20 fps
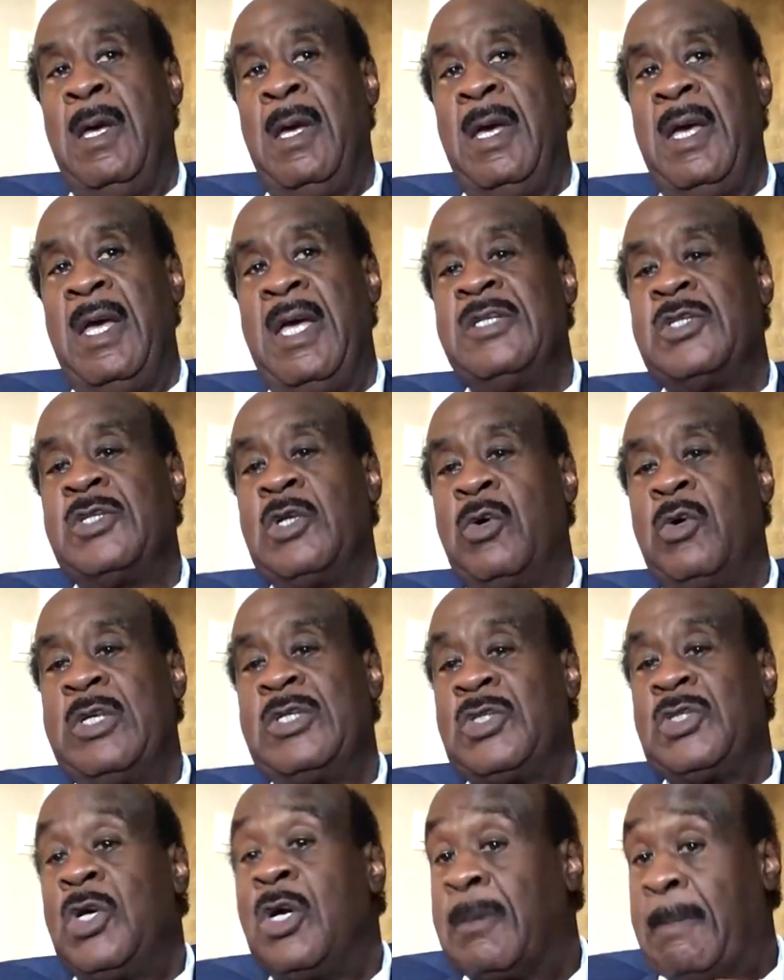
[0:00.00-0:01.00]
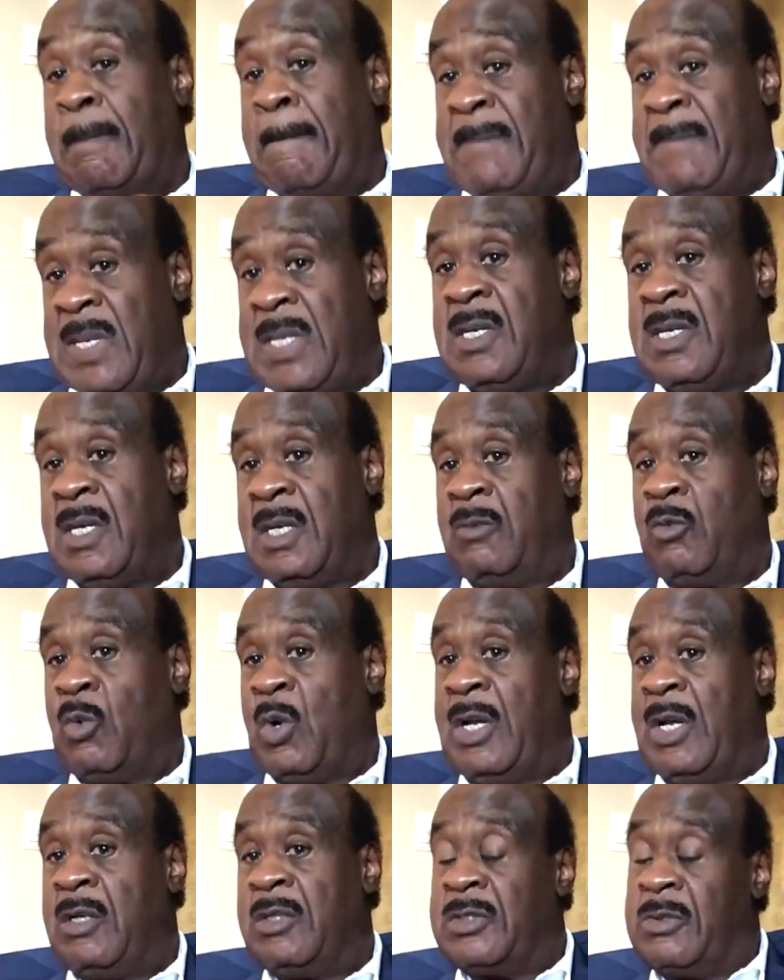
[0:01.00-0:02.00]
And so it took me, as
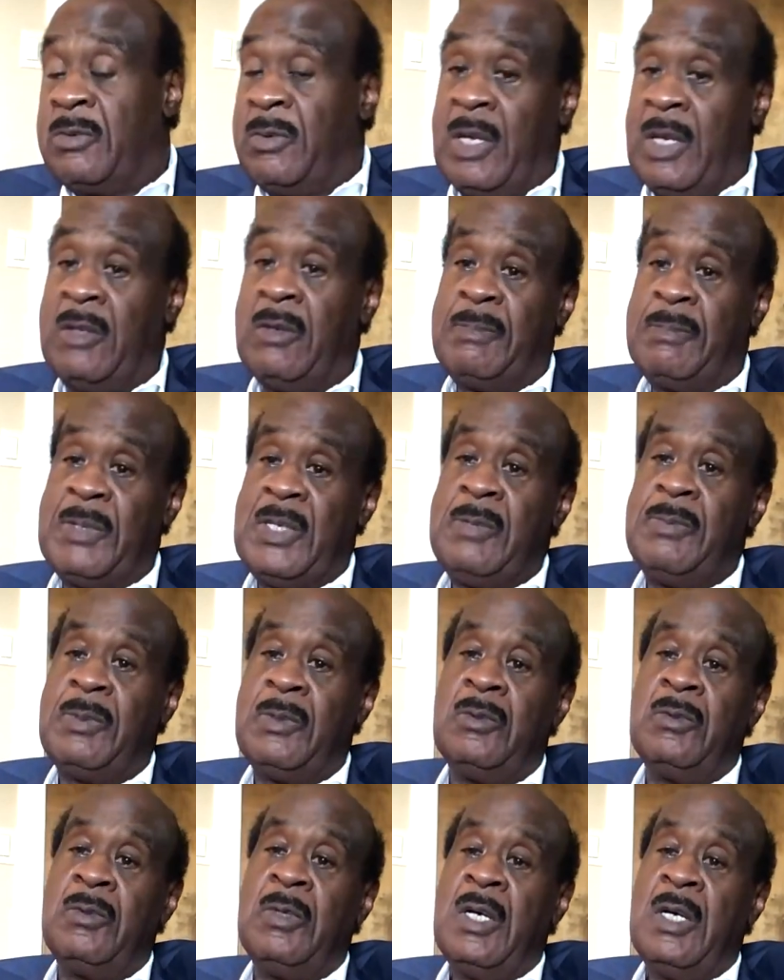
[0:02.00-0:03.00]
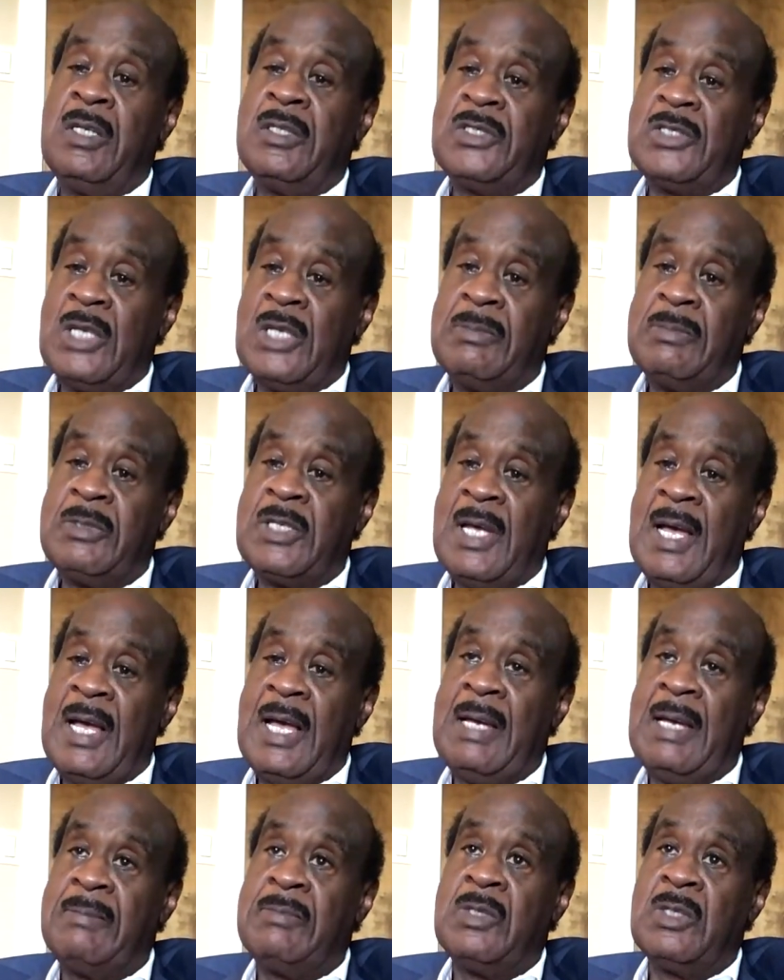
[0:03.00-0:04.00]
well as other people, some
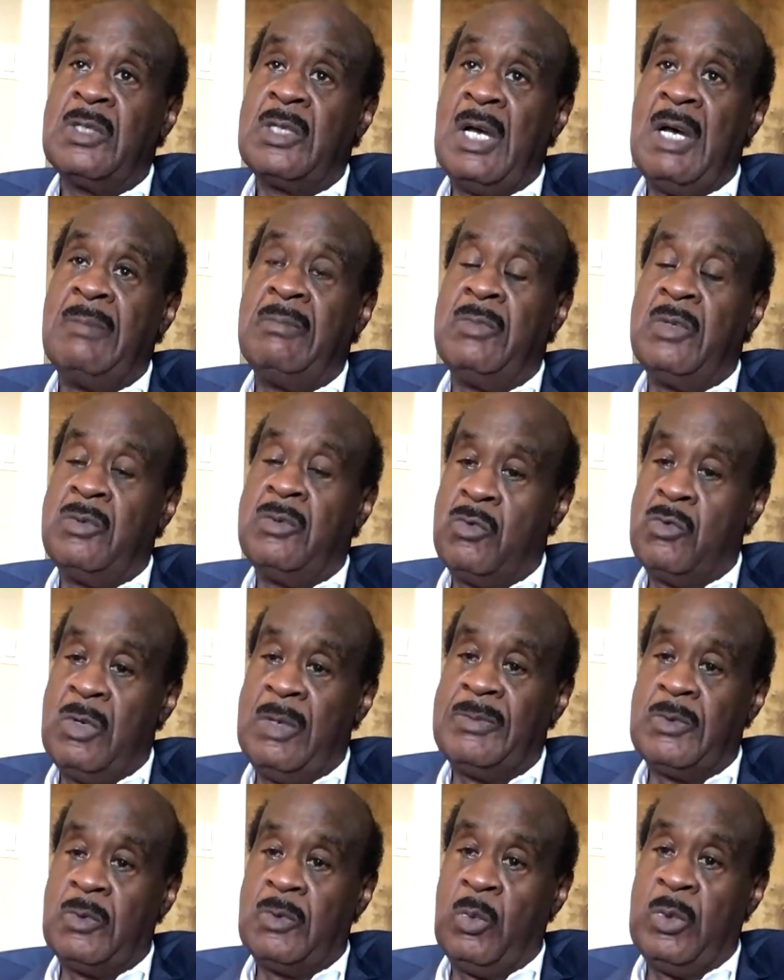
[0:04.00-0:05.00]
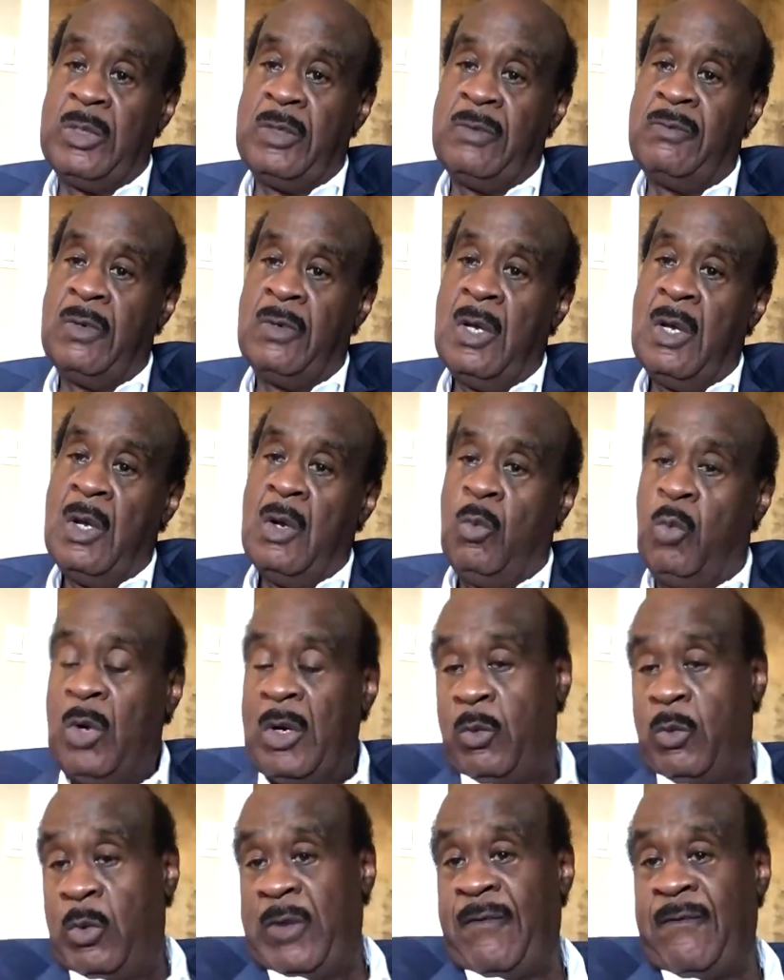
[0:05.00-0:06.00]
time to come to grips with
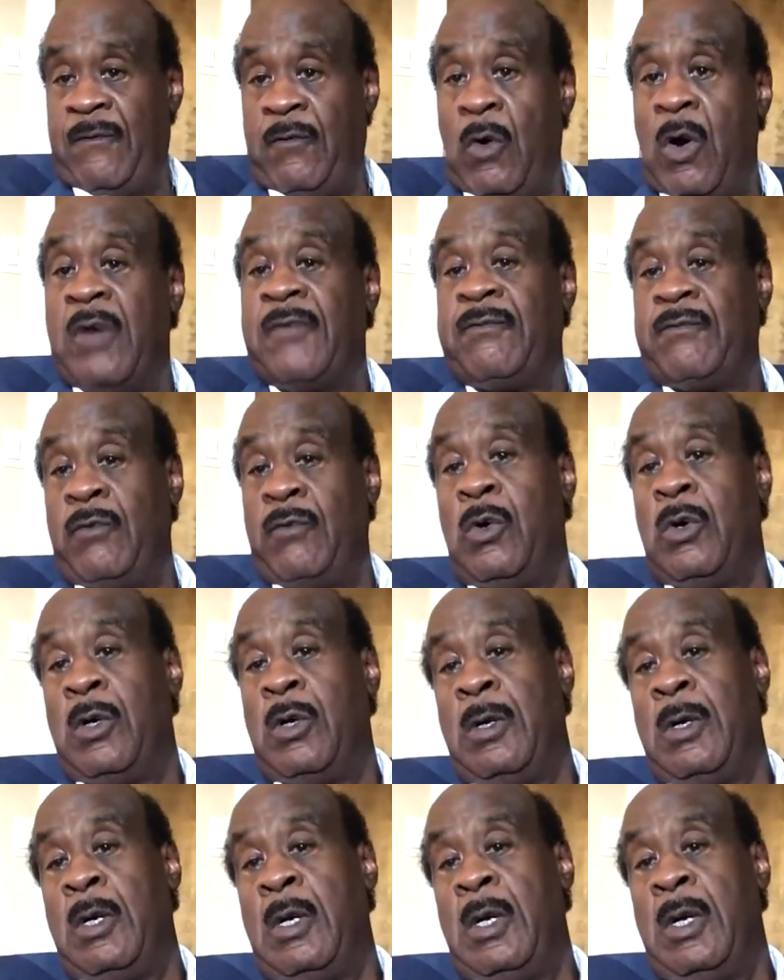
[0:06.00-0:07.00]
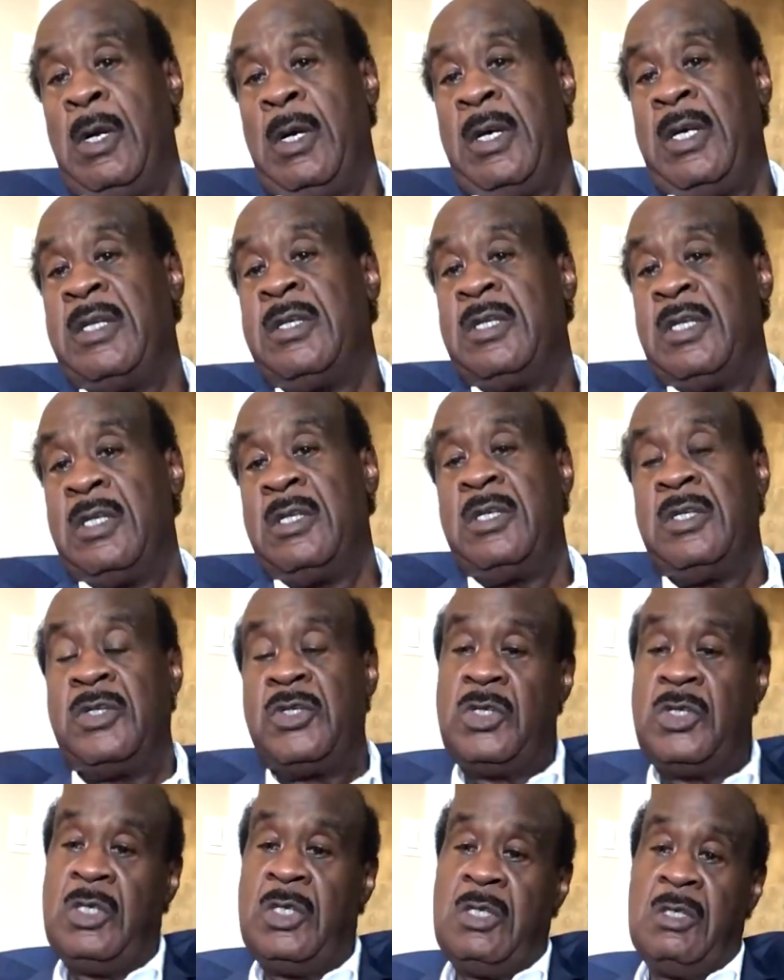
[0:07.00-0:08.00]
what we fought for and didn't
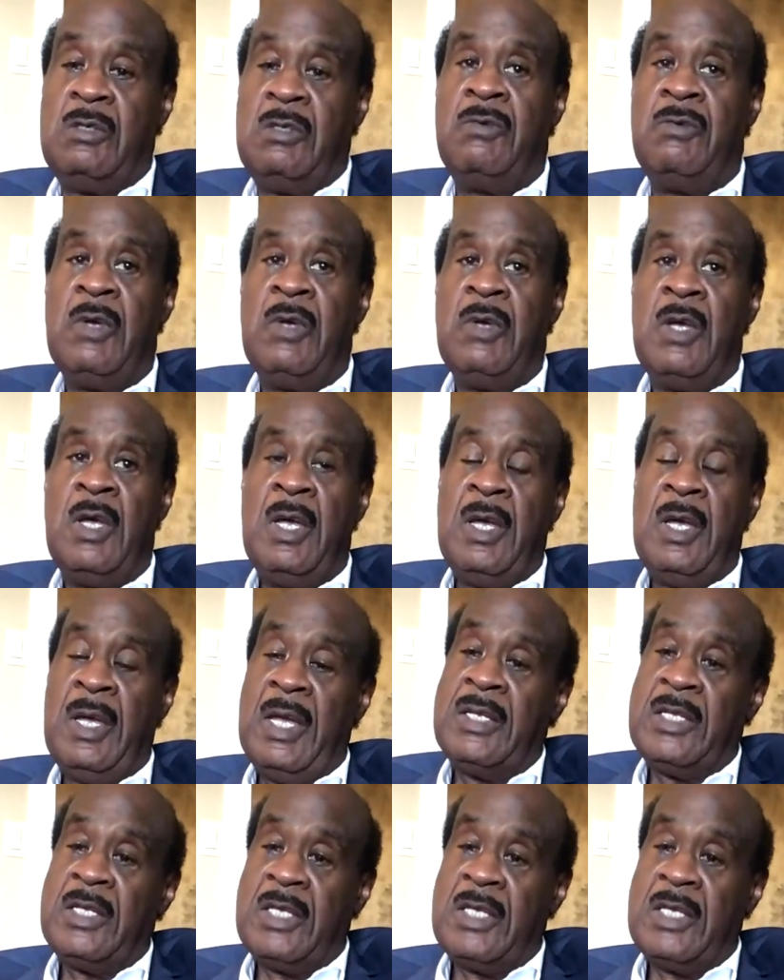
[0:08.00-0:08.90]
achieve. And